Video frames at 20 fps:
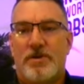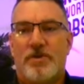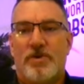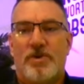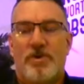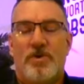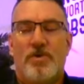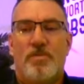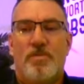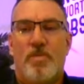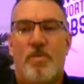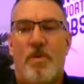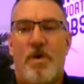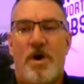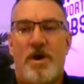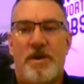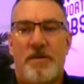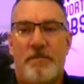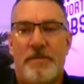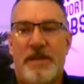you
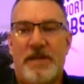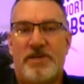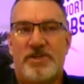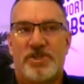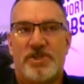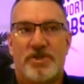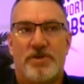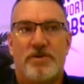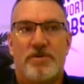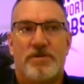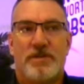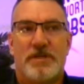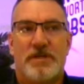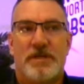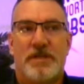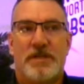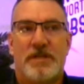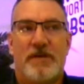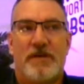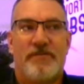want to make sure
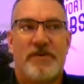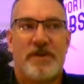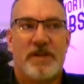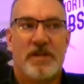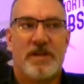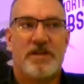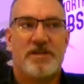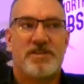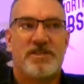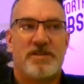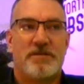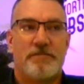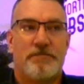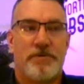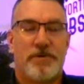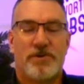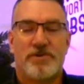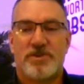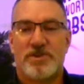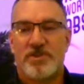that if an innocent
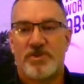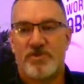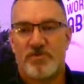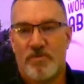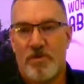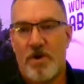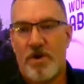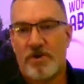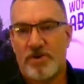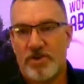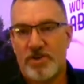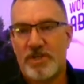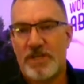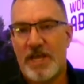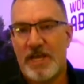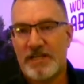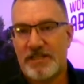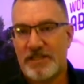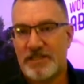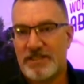person's wrong, you'd
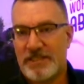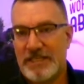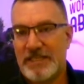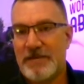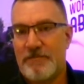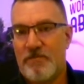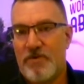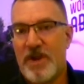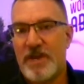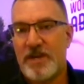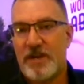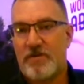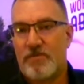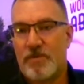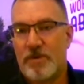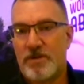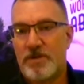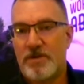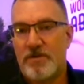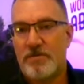like to see them righted,
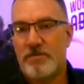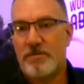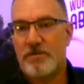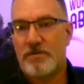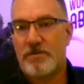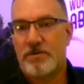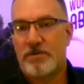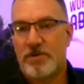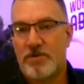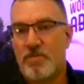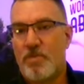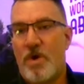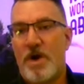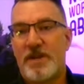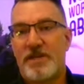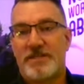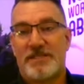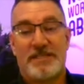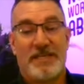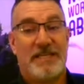wouldn't you? You'd
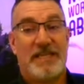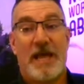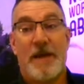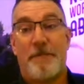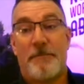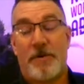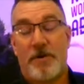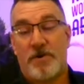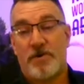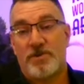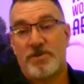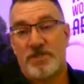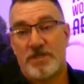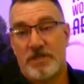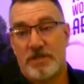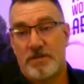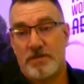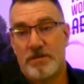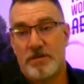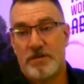want to see that
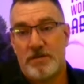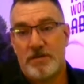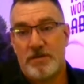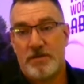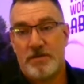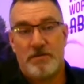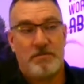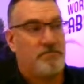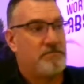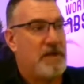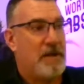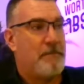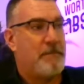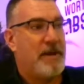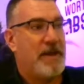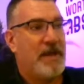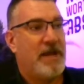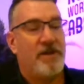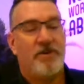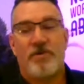person get
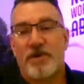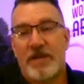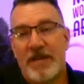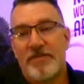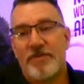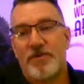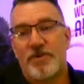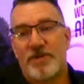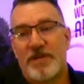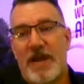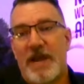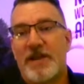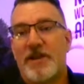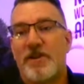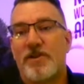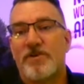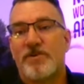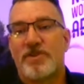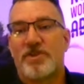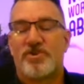paid or get their
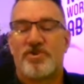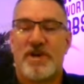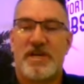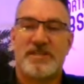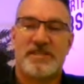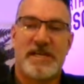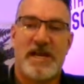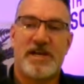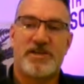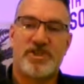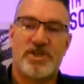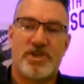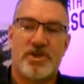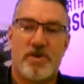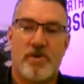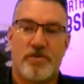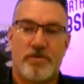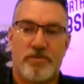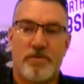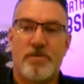title or the transaction
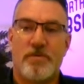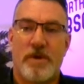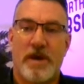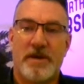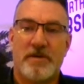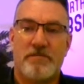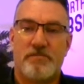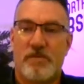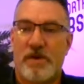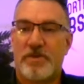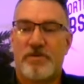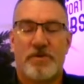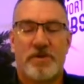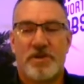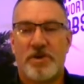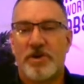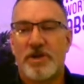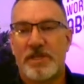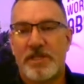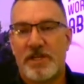go through, right? Whether
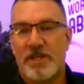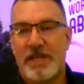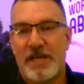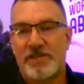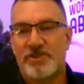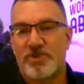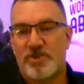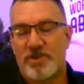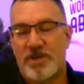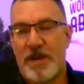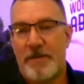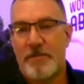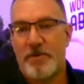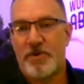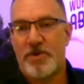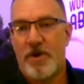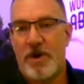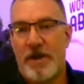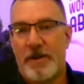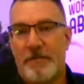it took a little extra time or
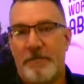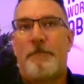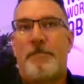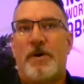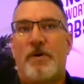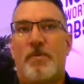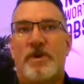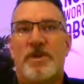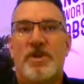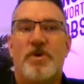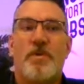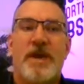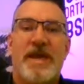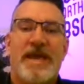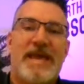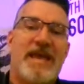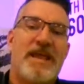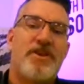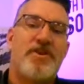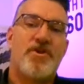not. But when you
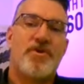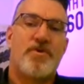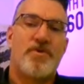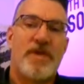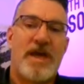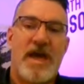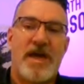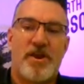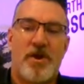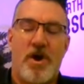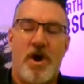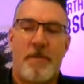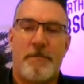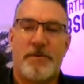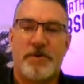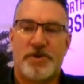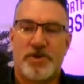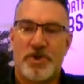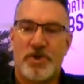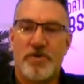hinder that
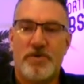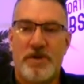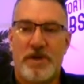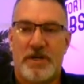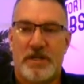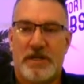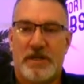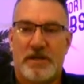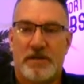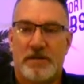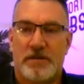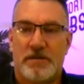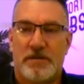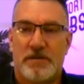opportunity,